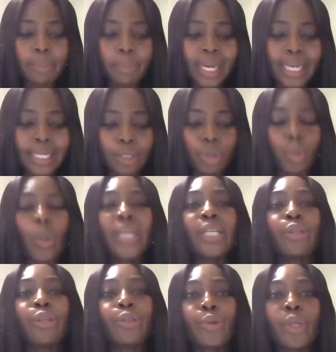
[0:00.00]
that by
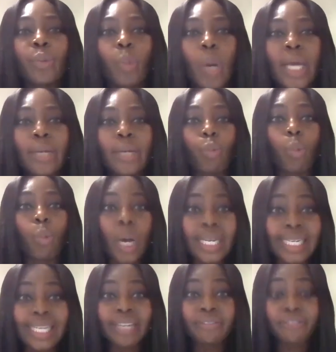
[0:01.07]
2031,
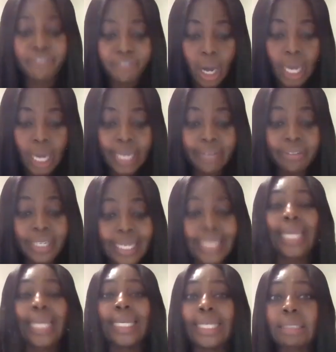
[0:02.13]
1 in 5
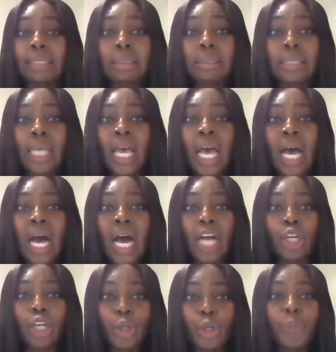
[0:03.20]
Canadians
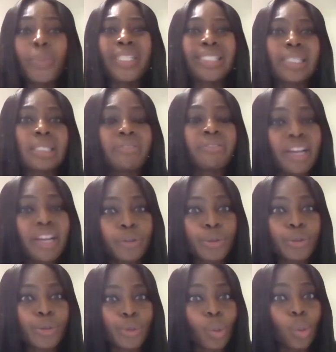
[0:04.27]
could be 65
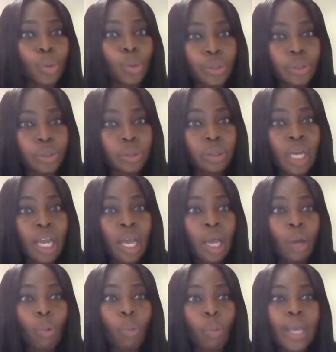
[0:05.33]
years or older.
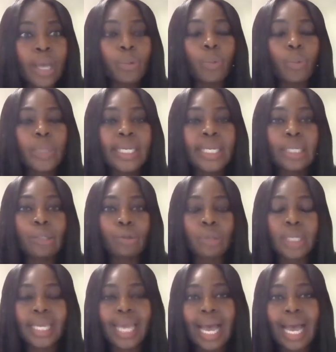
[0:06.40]
When we
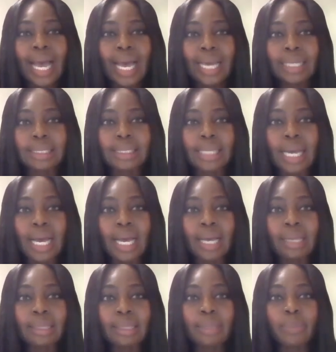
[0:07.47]
look at
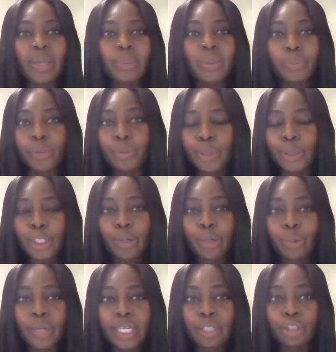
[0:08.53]
the baby boomer
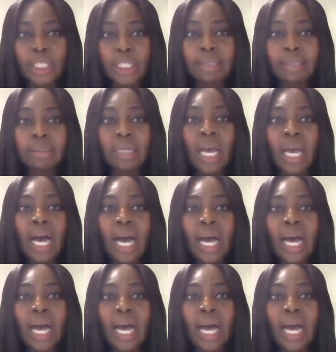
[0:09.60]
generation,